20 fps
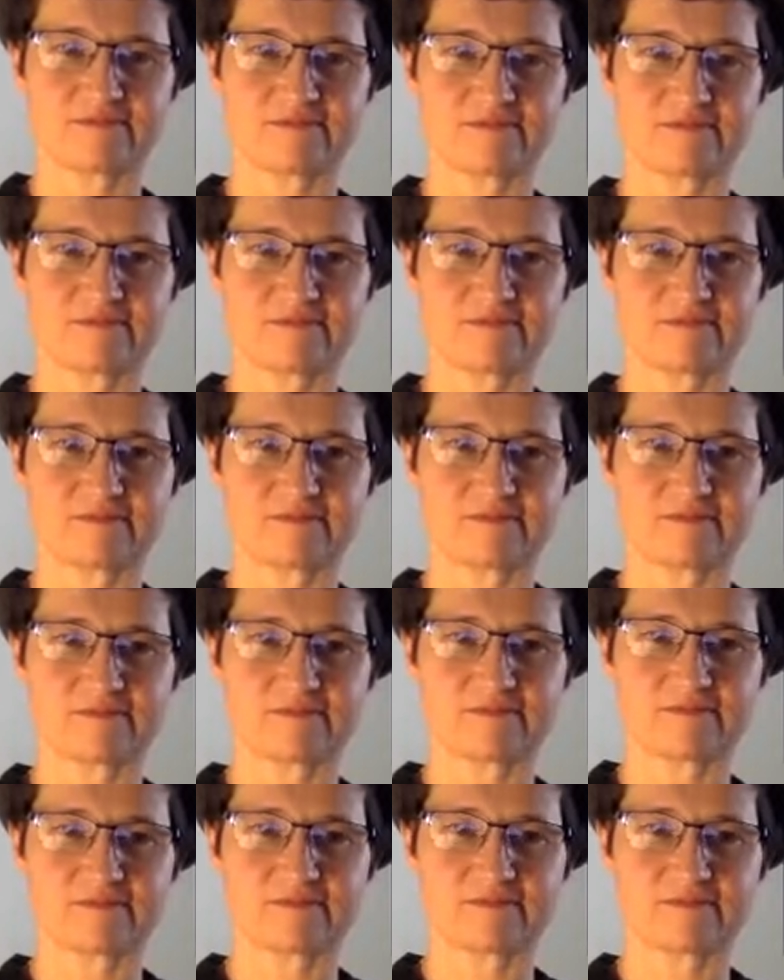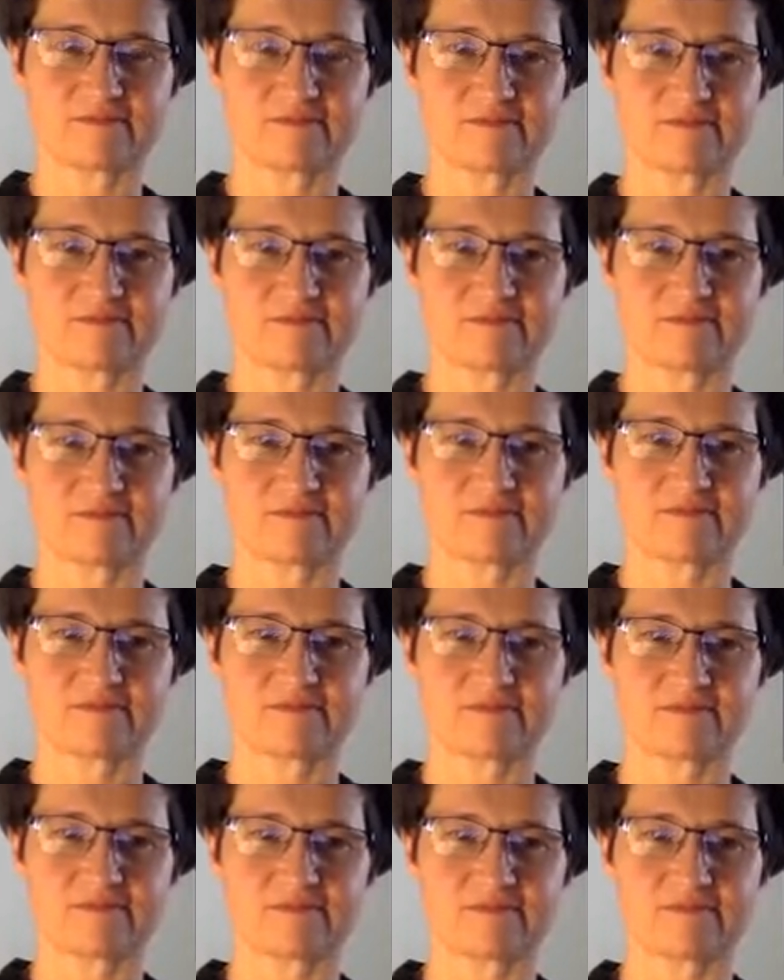
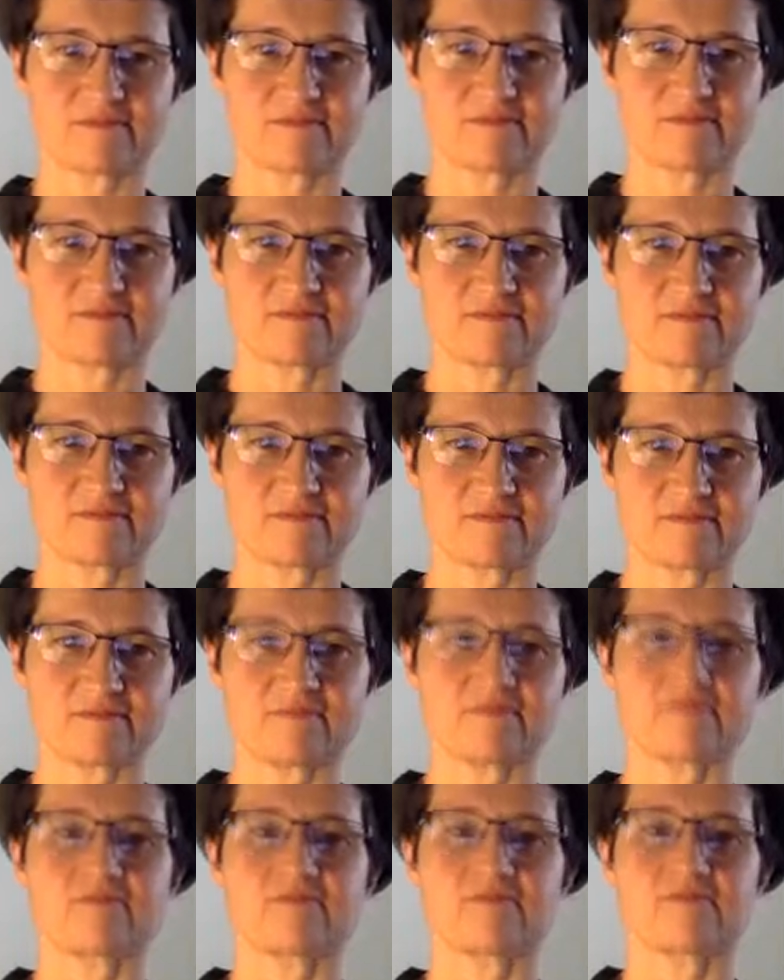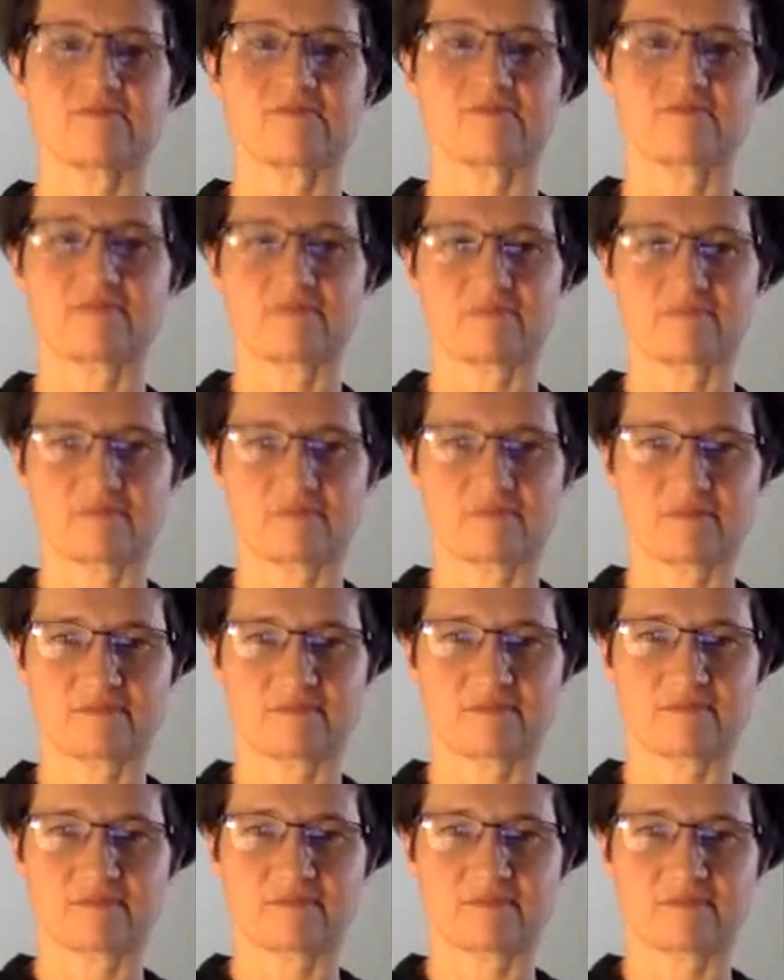
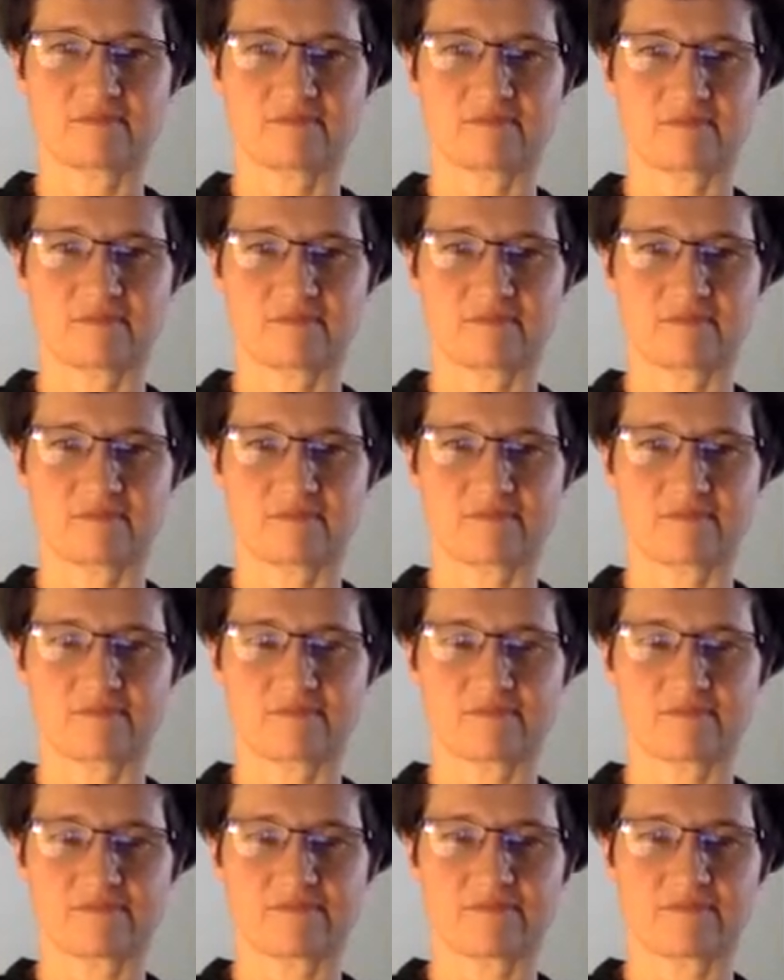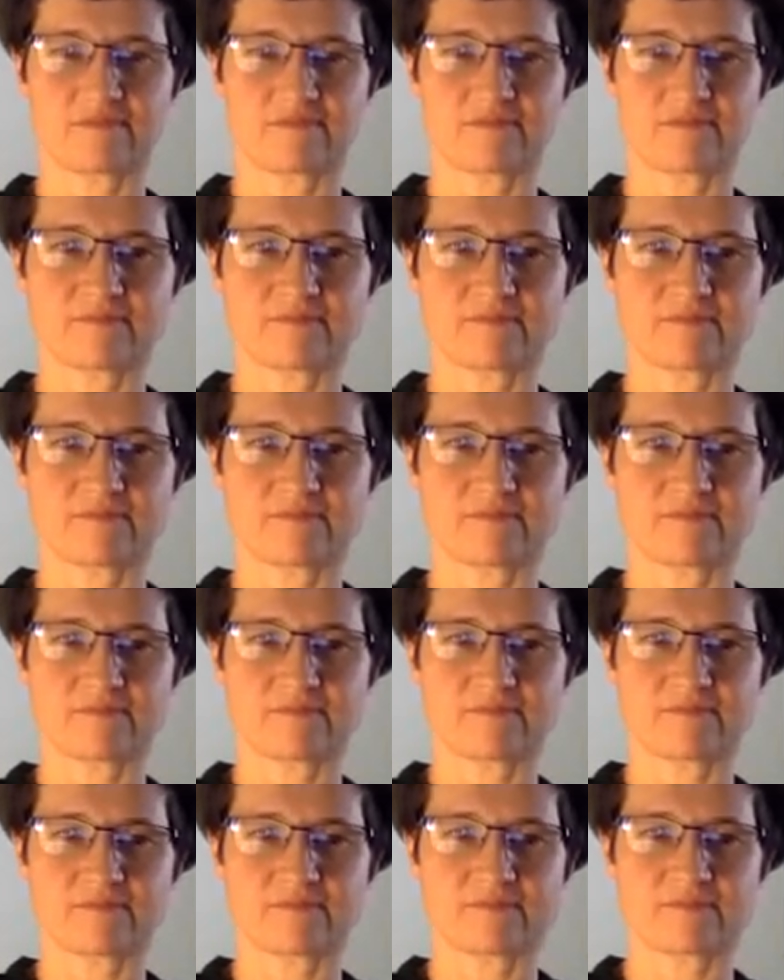
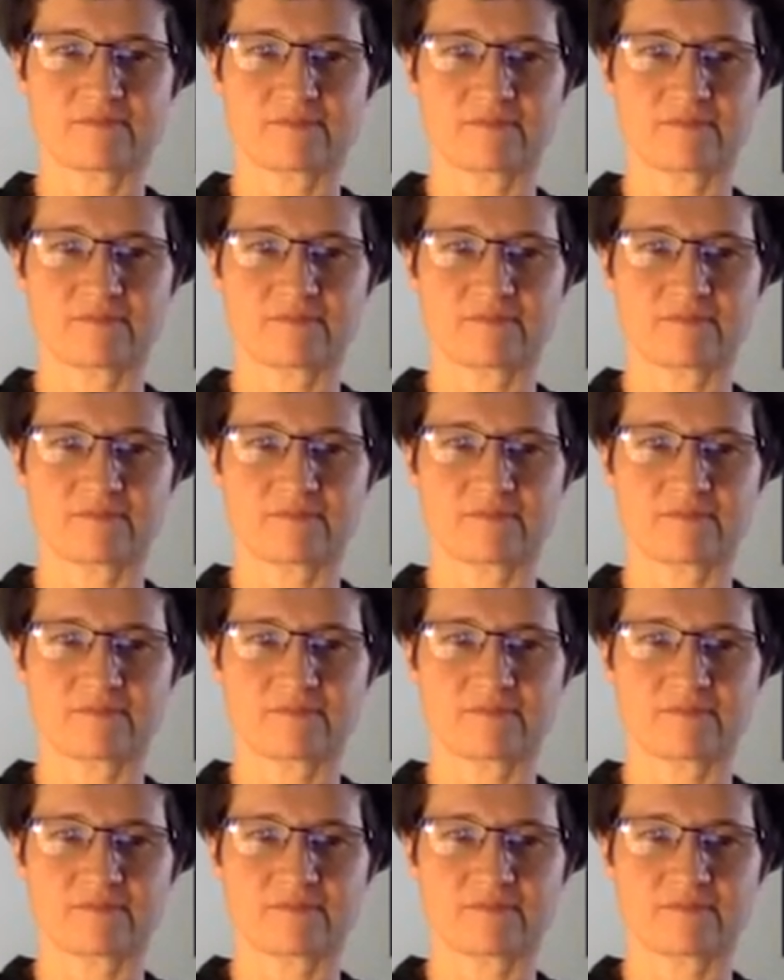The person shown says nothing.